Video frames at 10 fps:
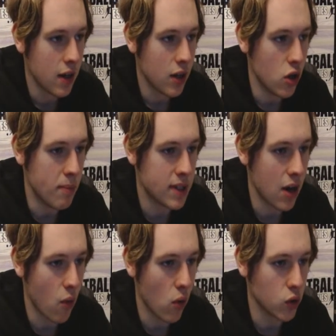number 10
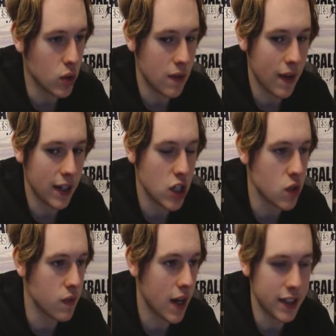role to his advantage and
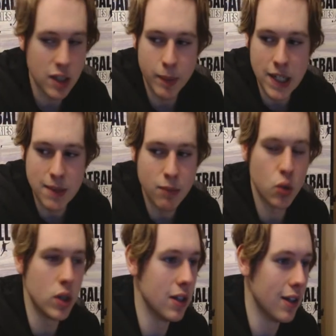finding space in
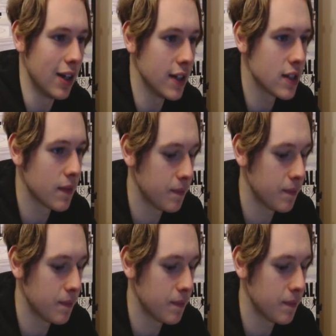between the lines.